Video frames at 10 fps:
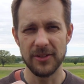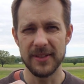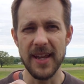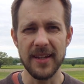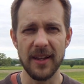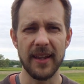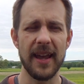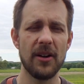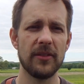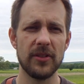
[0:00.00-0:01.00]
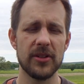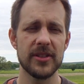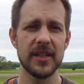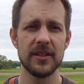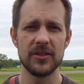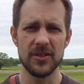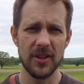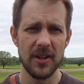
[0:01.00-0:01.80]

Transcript: taking account of your sins.